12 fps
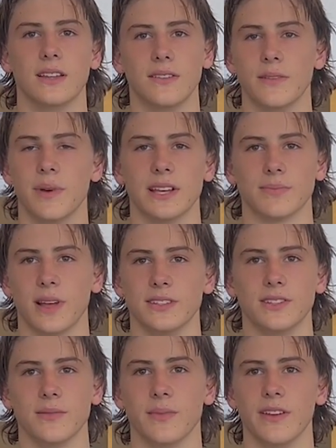the best
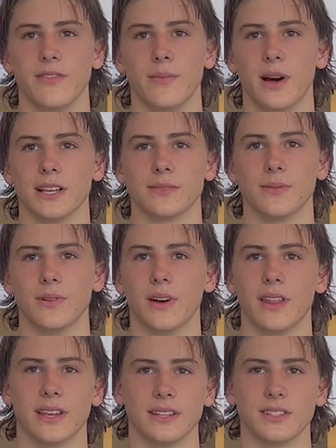place you can be for basketball. I
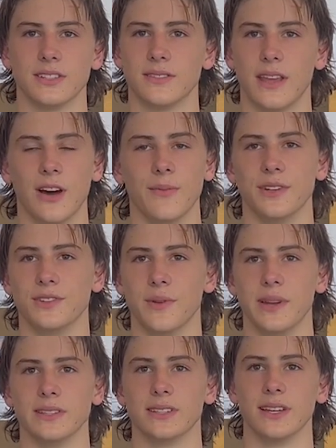think it's just helped me
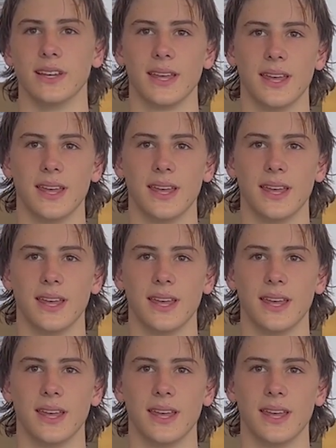tremendously.